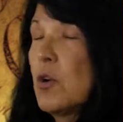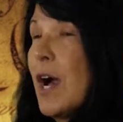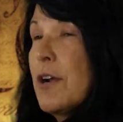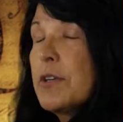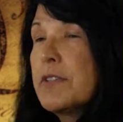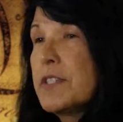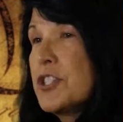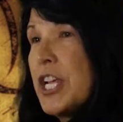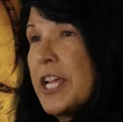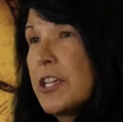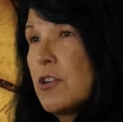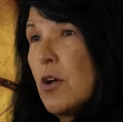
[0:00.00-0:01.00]
don't even
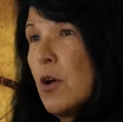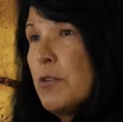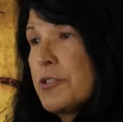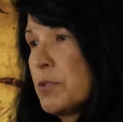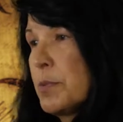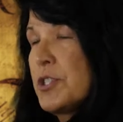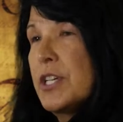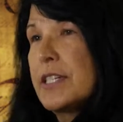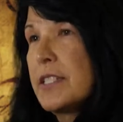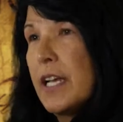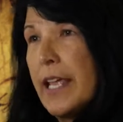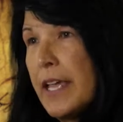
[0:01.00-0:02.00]
take an oath to protect
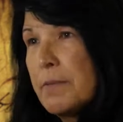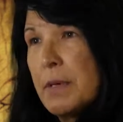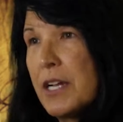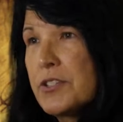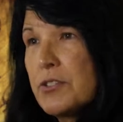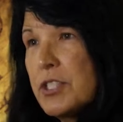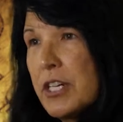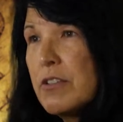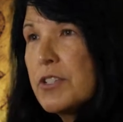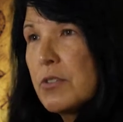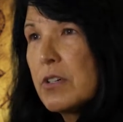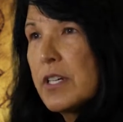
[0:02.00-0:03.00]
a landmass or
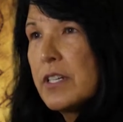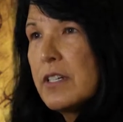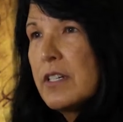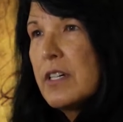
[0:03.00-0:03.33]
territory.